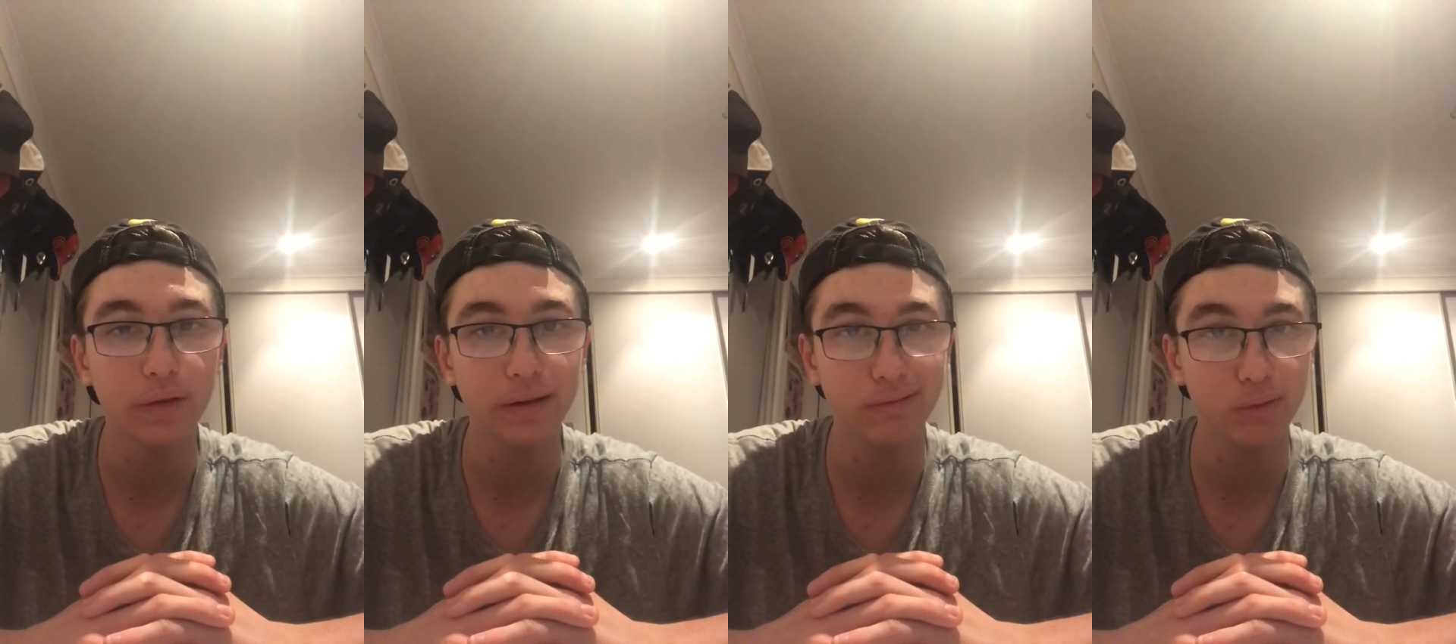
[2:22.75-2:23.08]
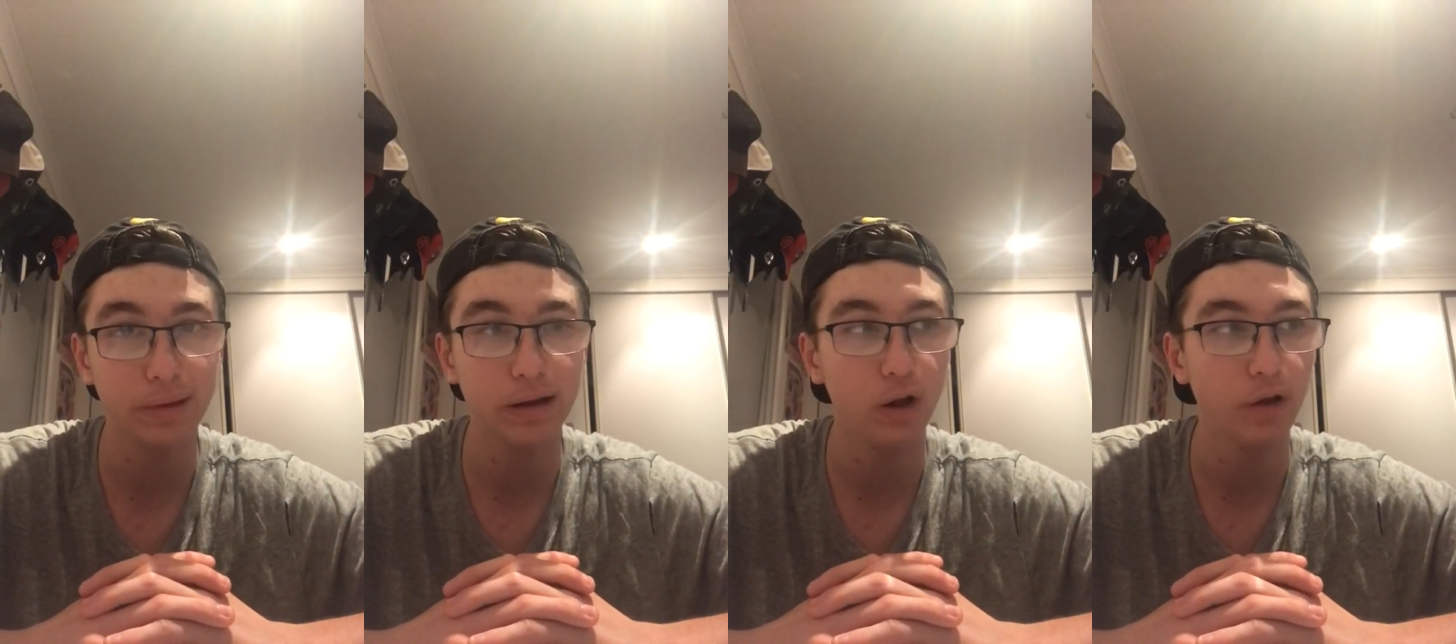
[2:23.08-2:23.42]
this will
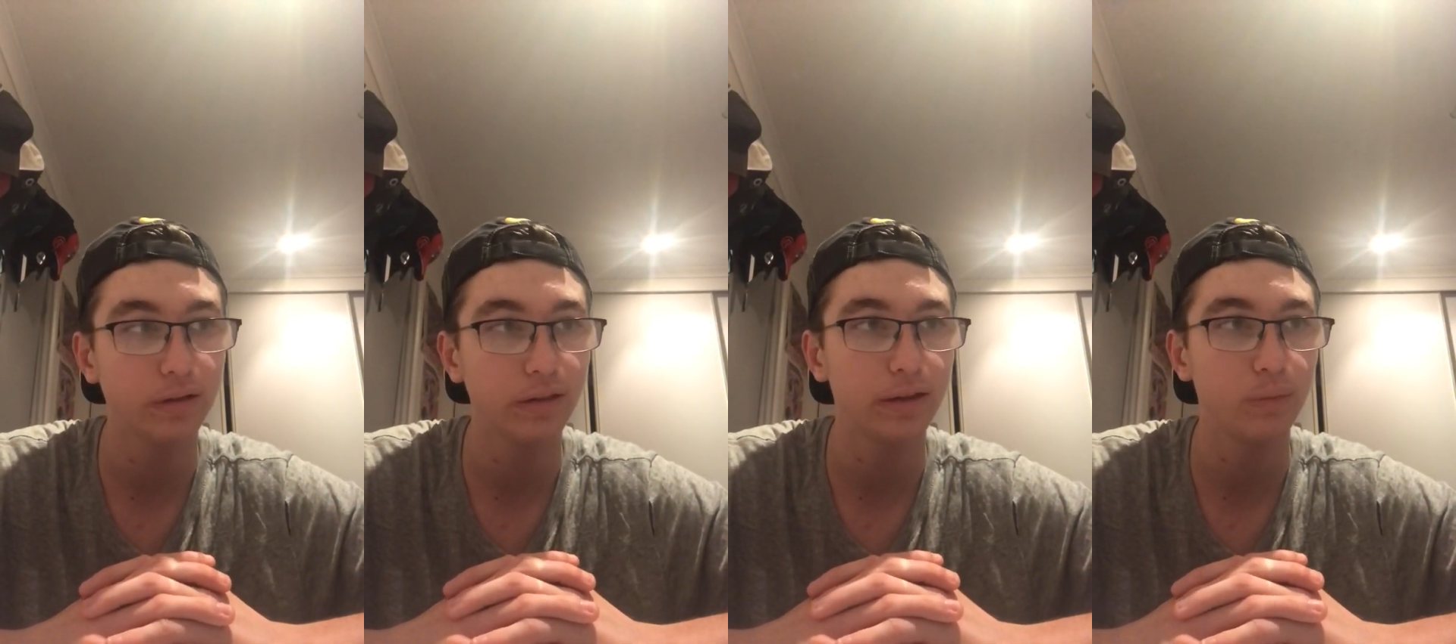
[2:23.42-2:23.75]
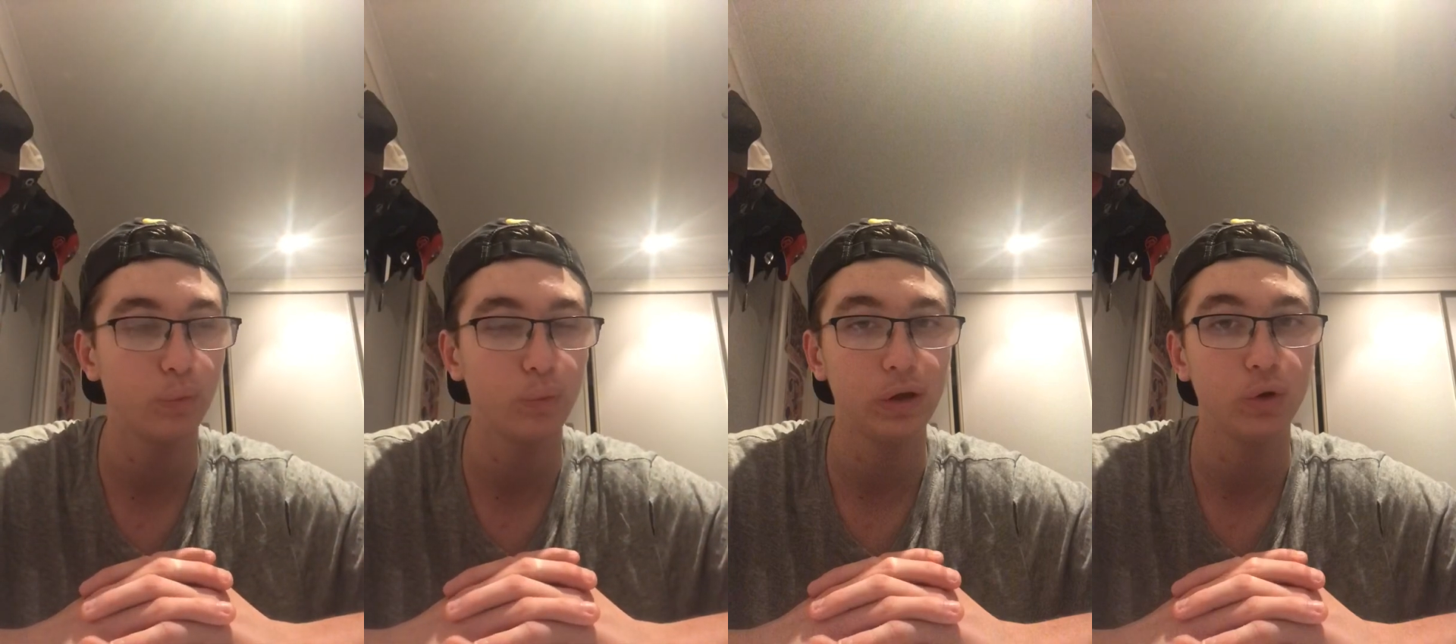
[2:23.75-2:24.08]
be closer
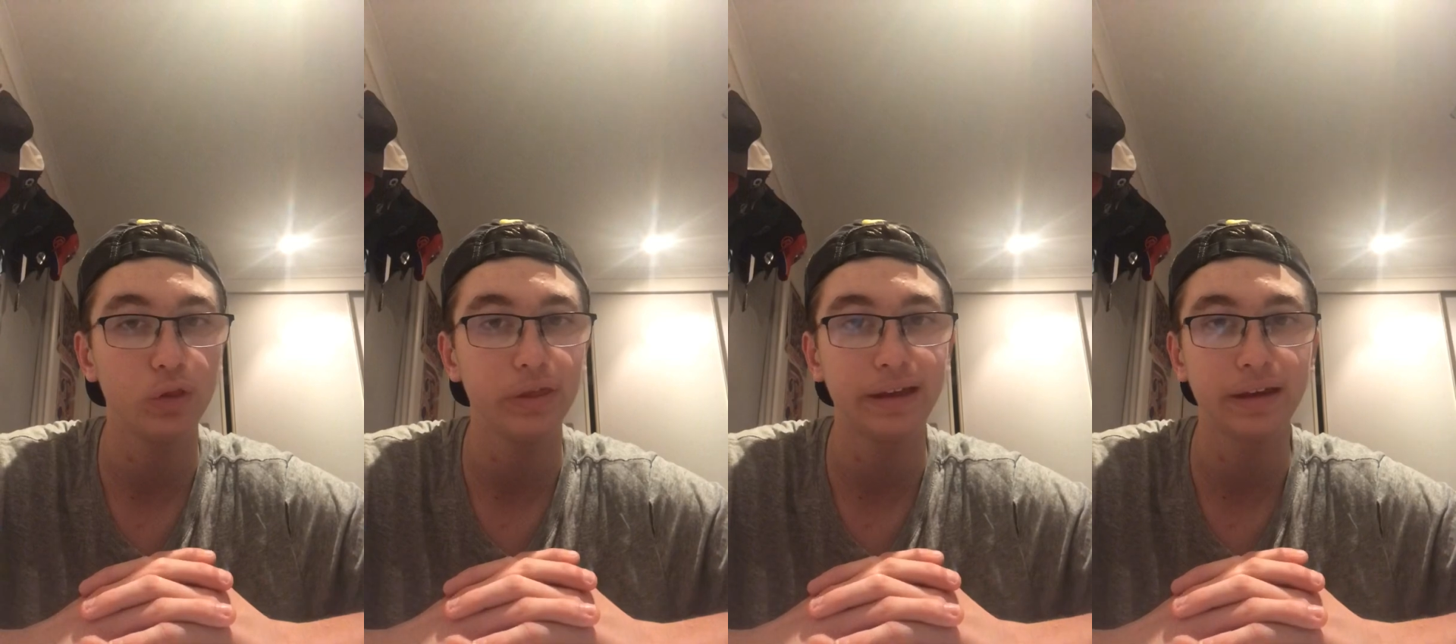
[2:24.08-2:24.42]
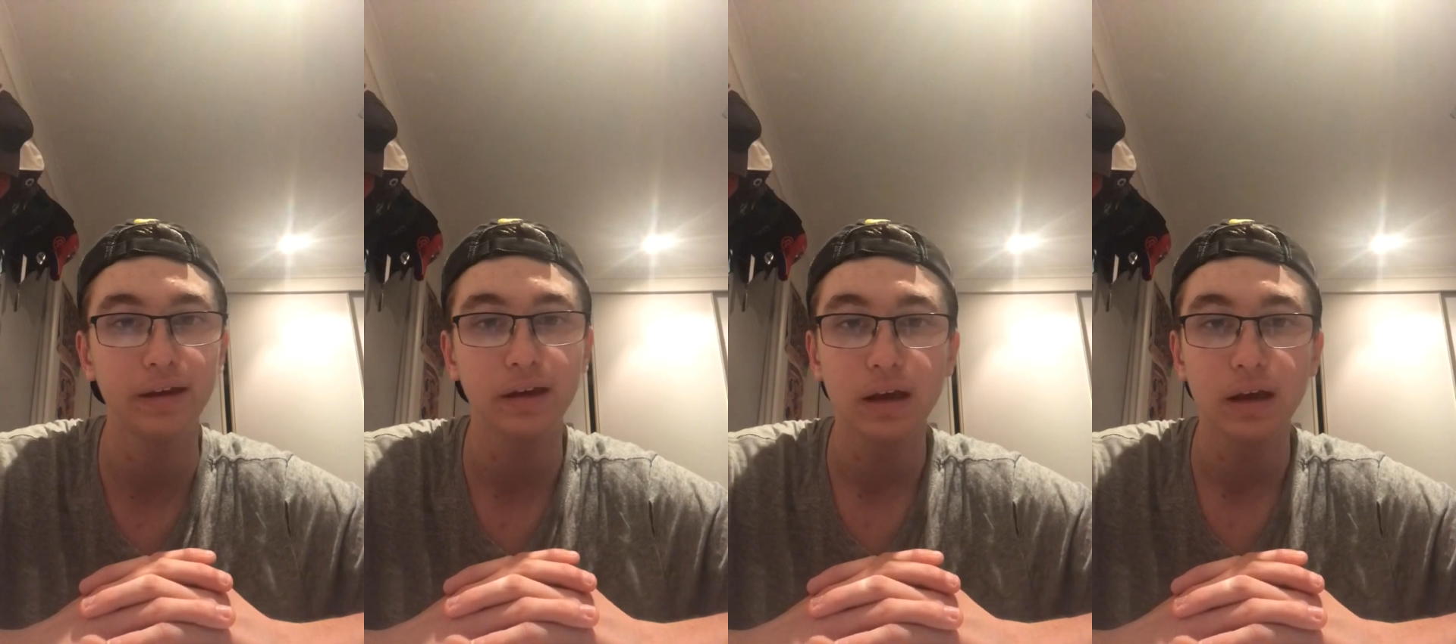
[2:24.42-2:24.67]
than we all think.